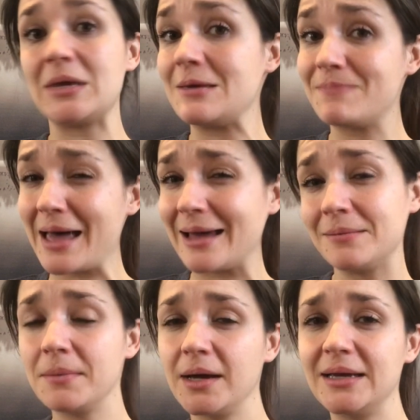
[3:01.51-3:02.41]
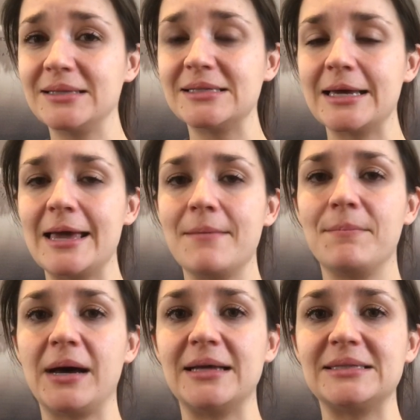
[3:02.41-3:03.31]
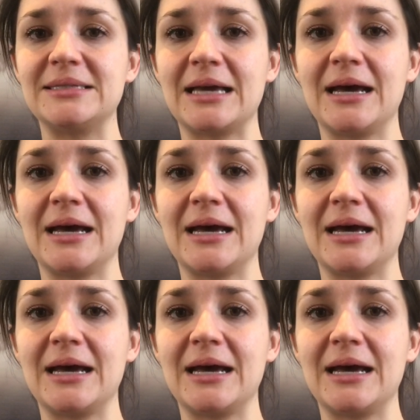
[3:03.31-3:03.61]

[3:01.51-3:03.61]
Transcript: keep that in mind. But